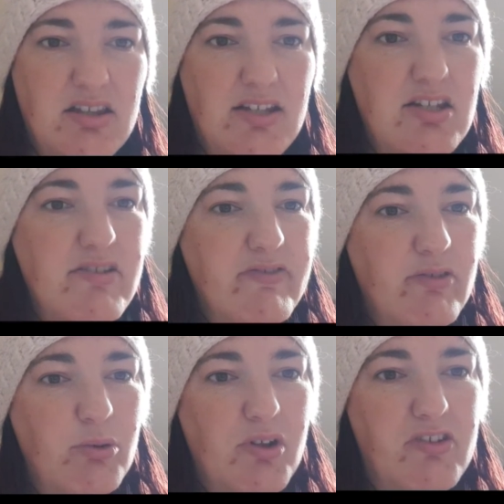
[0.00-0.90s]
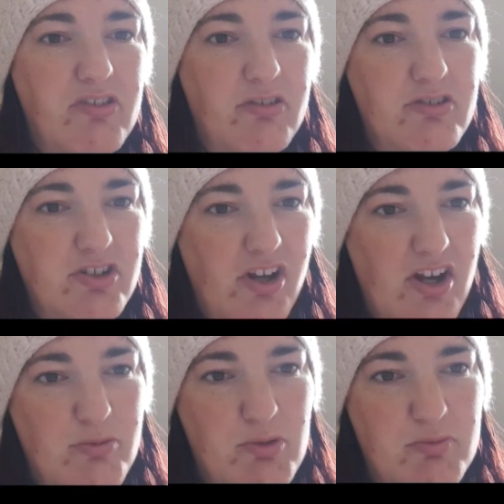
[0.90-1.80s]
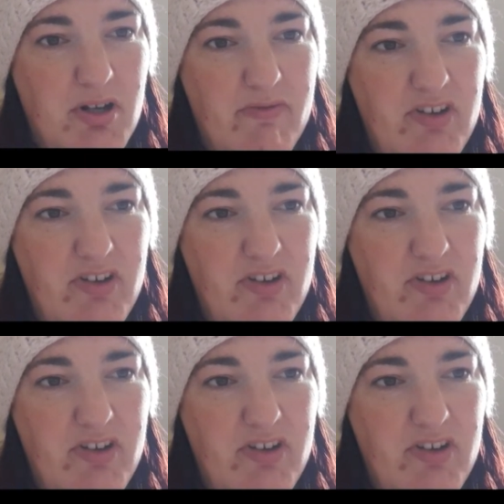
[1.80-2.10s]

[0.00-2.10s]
Thank you for all those that are returning to watch my